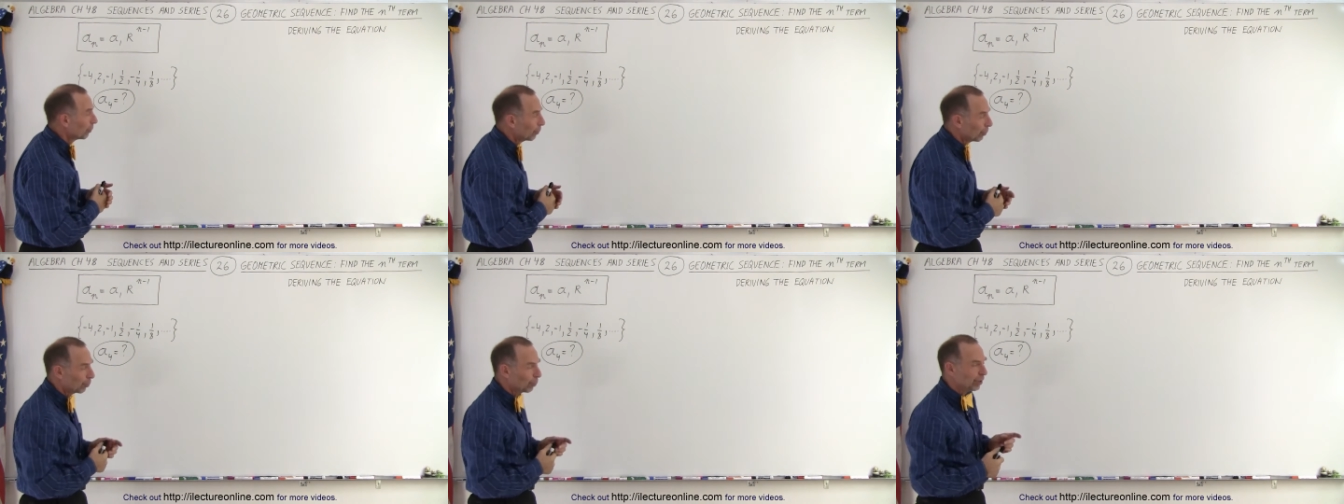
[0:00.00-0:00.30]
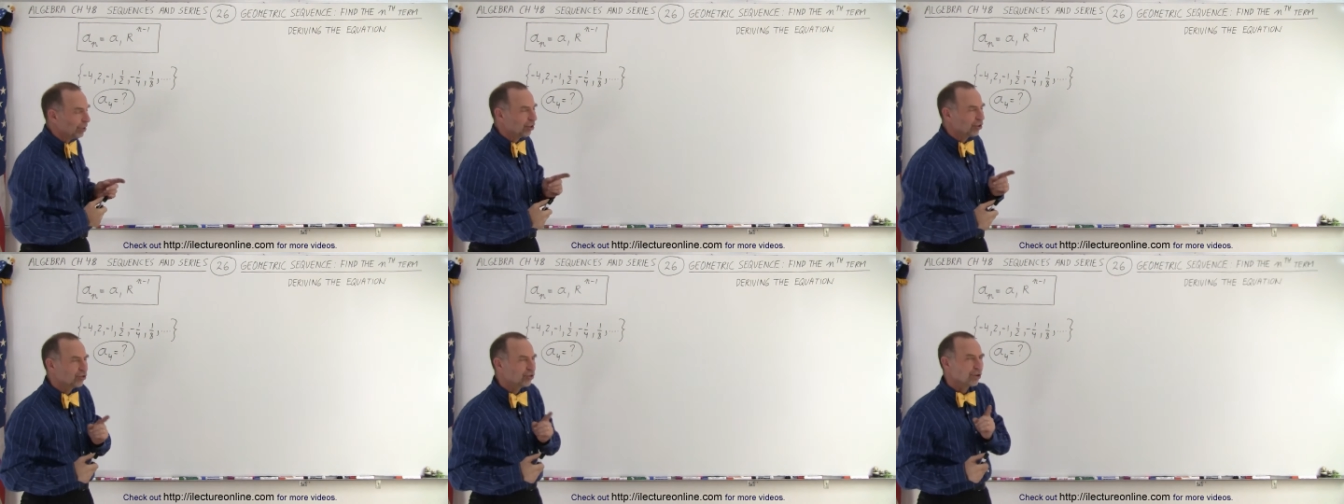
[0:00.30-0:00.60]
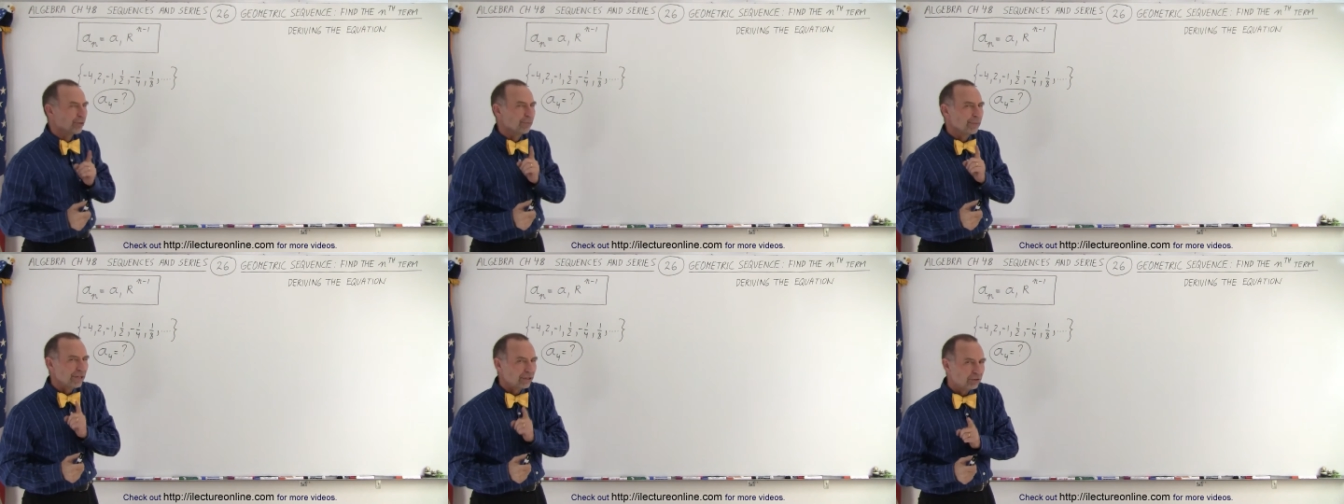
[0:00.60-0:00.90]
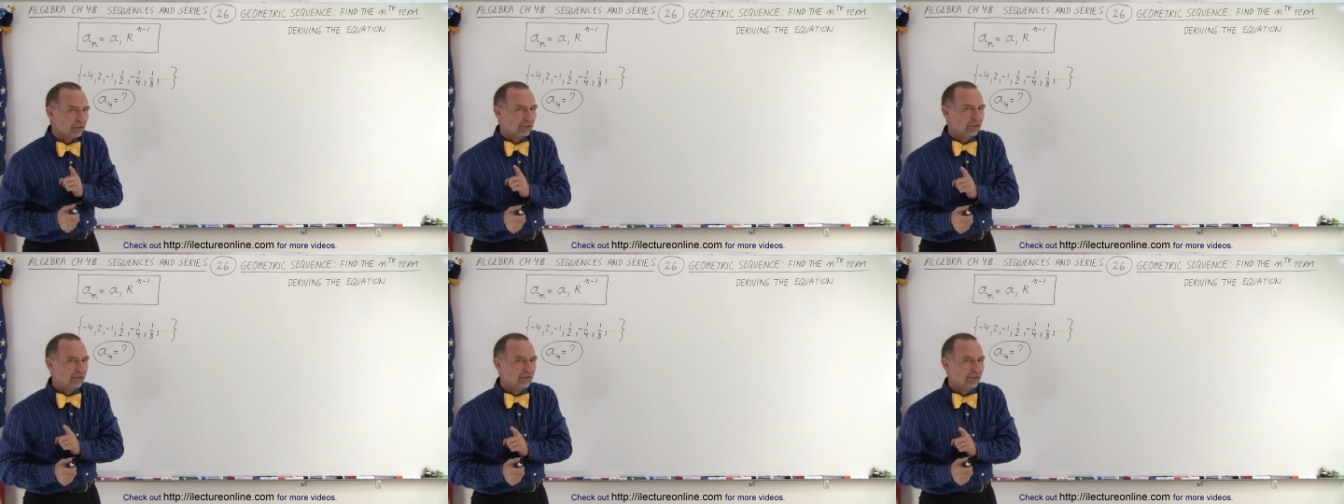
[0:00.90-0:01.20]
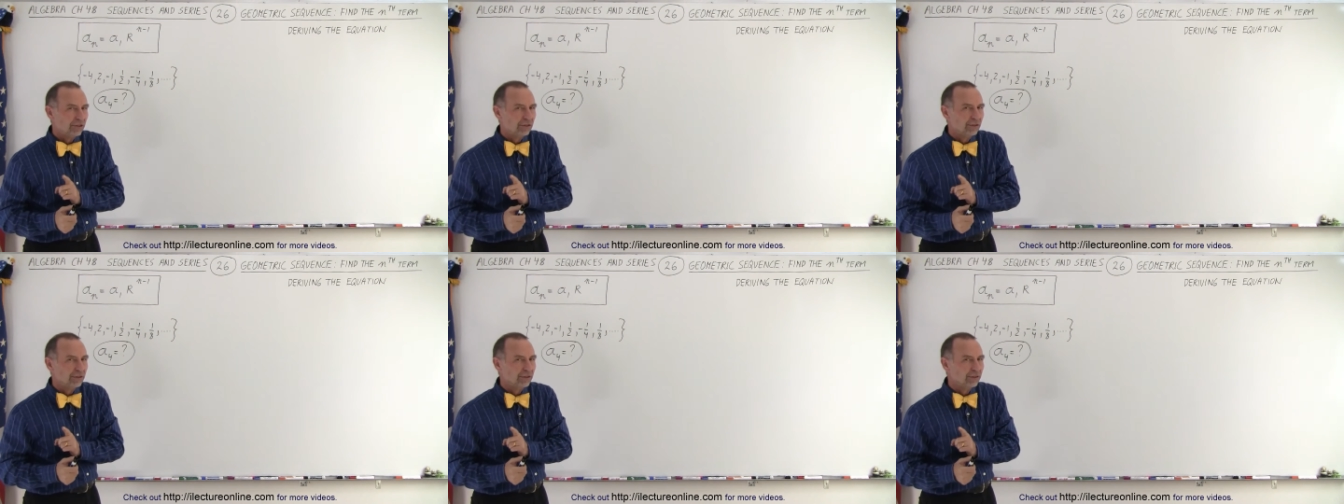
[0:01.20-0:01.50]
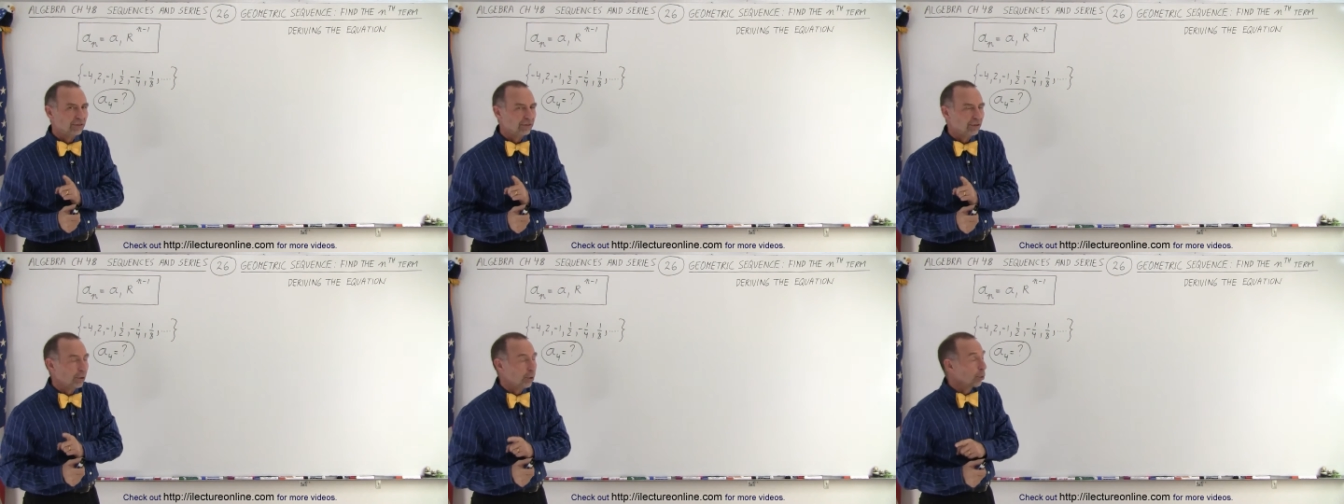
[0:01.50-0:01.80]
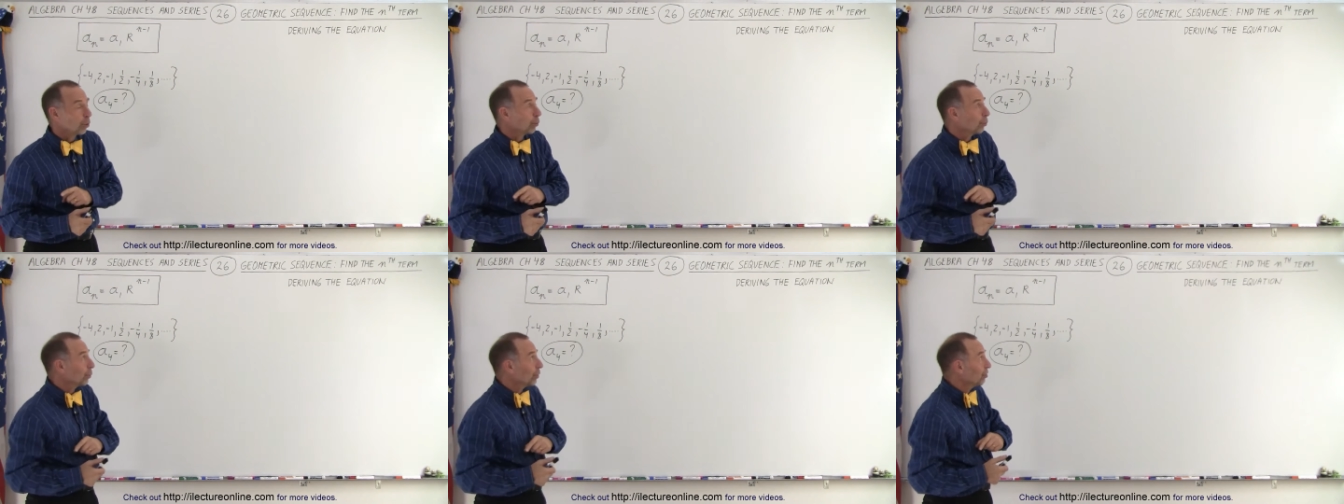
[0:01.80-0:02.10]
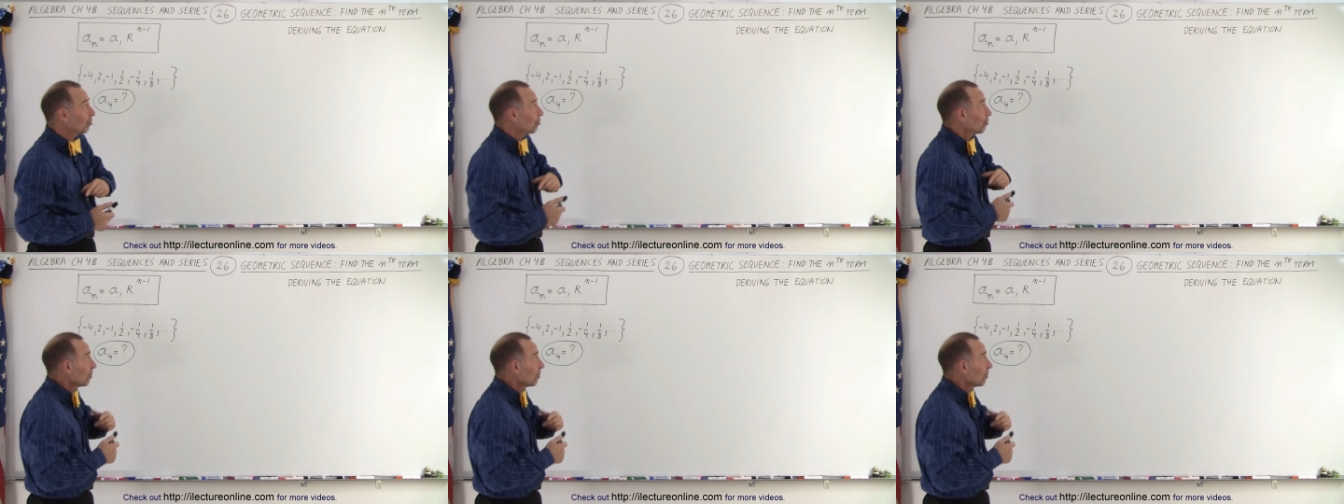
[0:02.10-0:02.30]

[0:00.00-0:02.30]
But with a geometric series or with